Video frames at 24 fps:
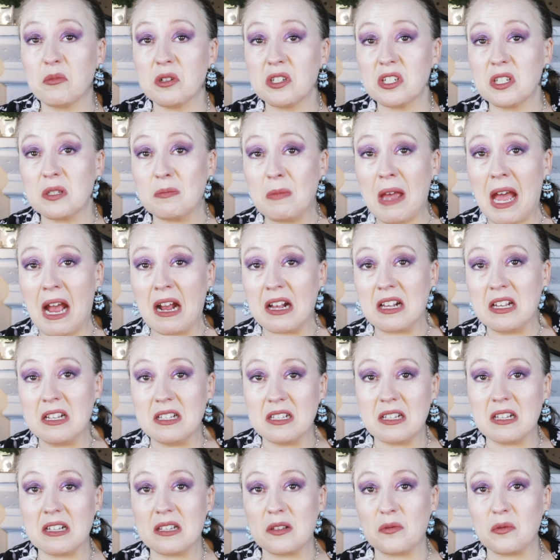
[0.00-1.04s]
which is bad
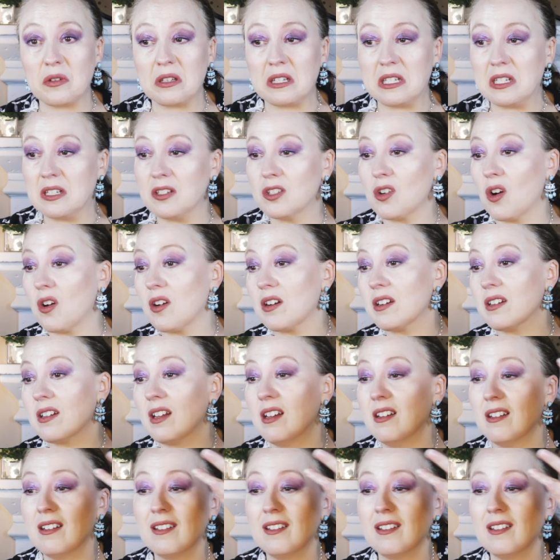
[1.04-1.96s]
because it's really dark.